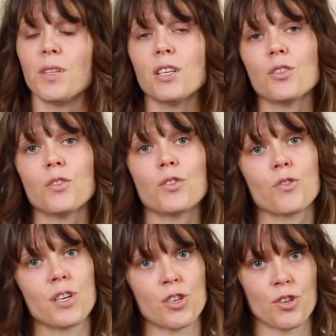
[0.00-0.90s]
these are
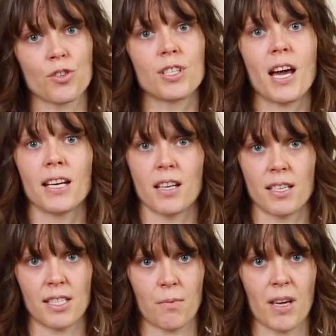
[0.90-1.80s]
traditional
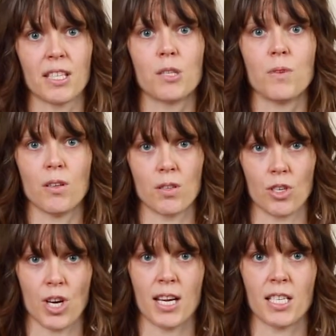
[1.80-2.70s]
diagnostic methods we use
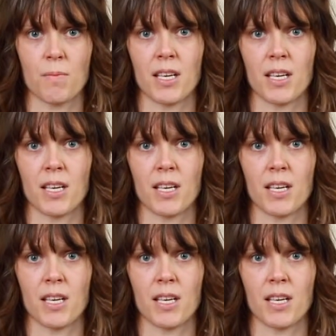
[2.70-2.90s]
in Chinese